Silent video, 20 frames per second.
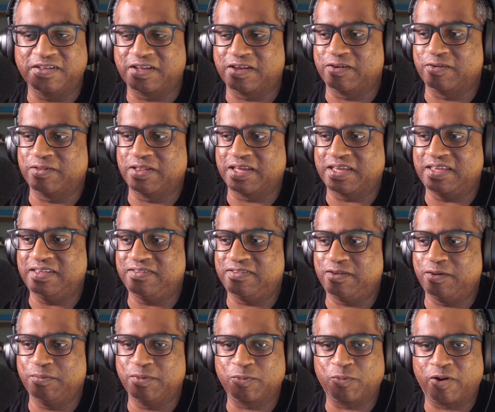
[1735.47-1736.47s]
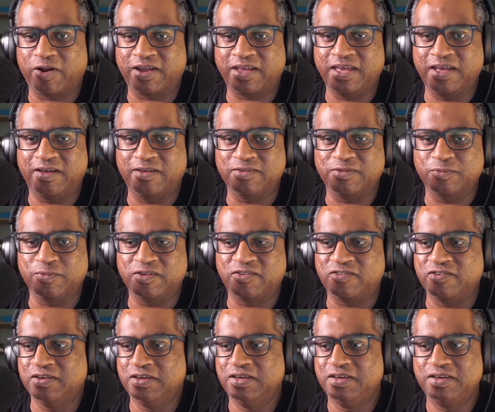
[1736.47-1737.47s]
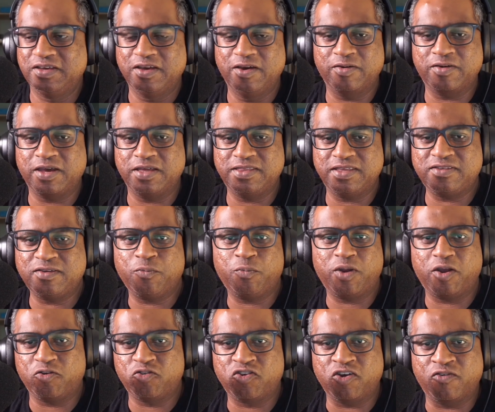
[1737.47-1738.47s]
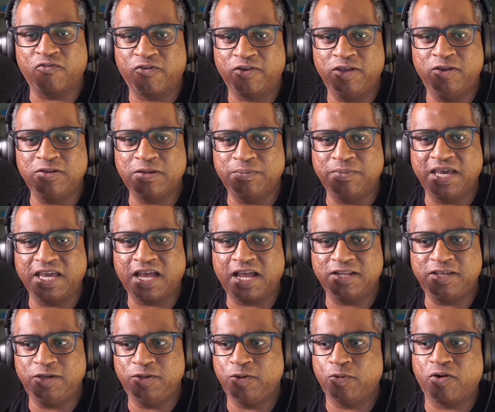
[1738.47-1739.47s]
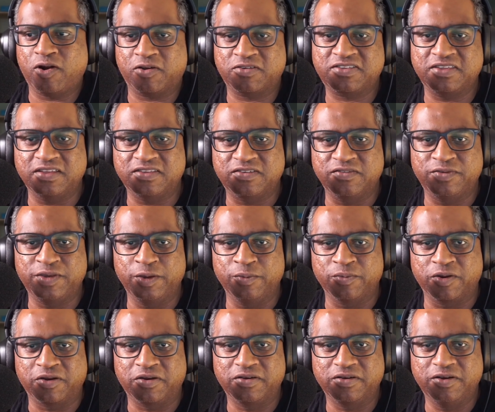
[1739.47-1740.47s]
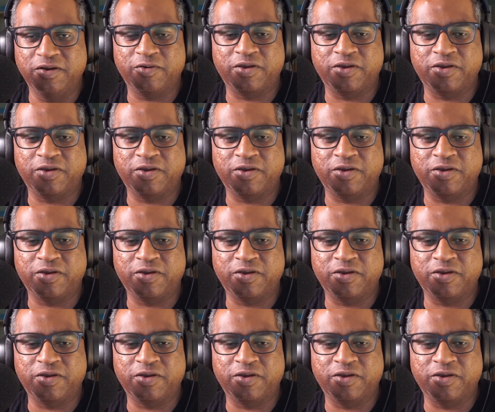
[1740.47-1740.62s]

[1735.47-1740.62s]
You know, like he's human where it counts. Which okay, that's a weird joke for you to make. How do you know our sense of humor?